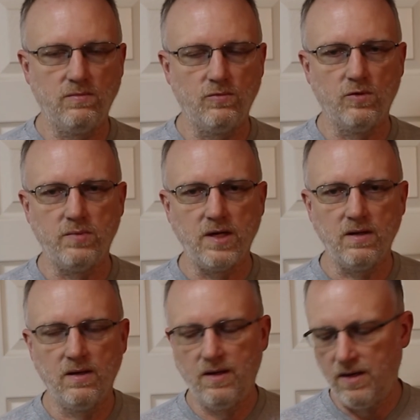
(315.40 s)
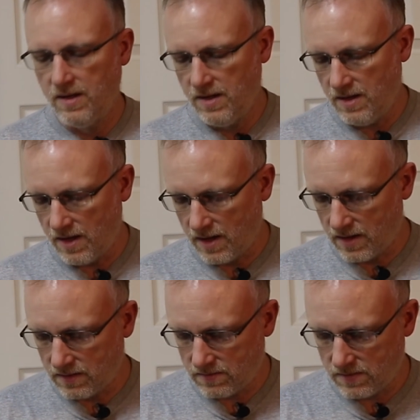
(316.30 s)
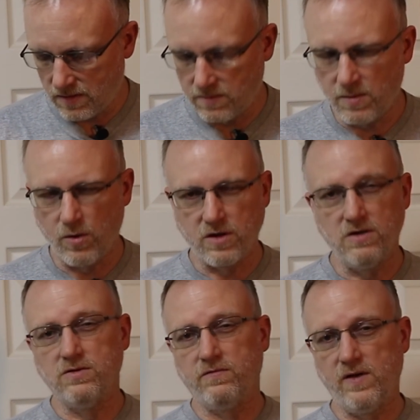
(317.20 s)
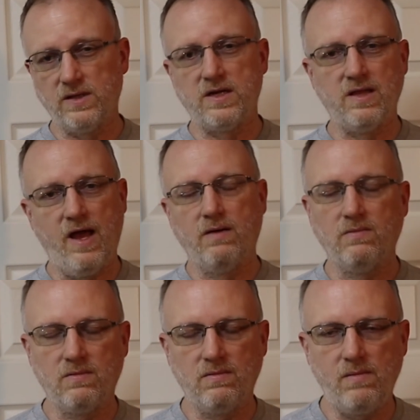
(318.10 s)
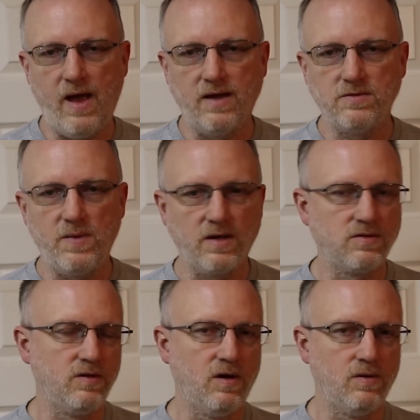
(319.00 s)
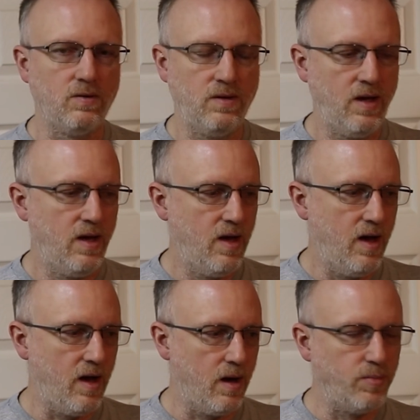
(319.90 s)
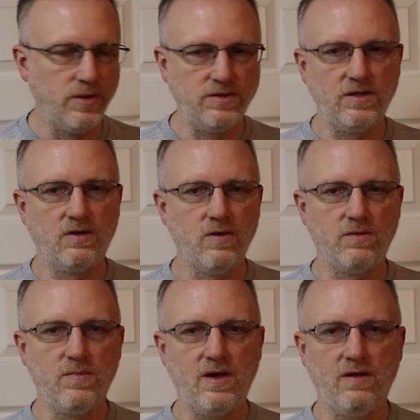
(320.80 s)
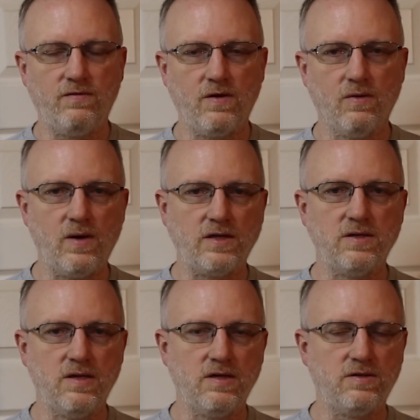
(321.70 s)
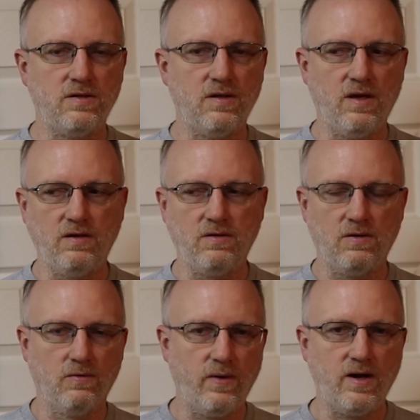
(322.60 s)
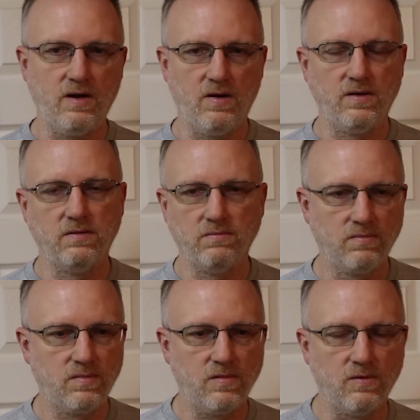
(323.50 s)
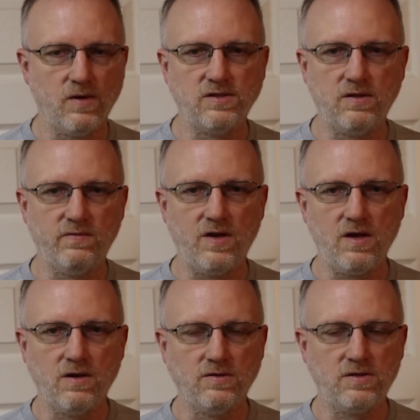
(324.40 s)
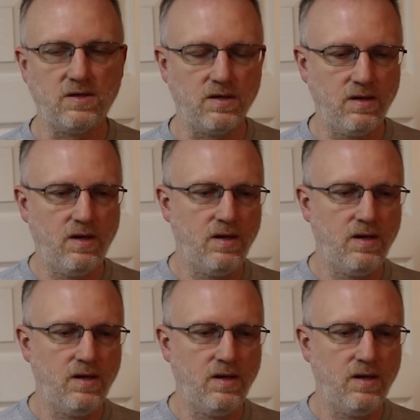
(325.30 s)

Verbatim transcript: we'll be uh, a little bit more user friendly in that aspect. So uh, please stick with me if you're watching this and then you're waiting on the rest of the videos to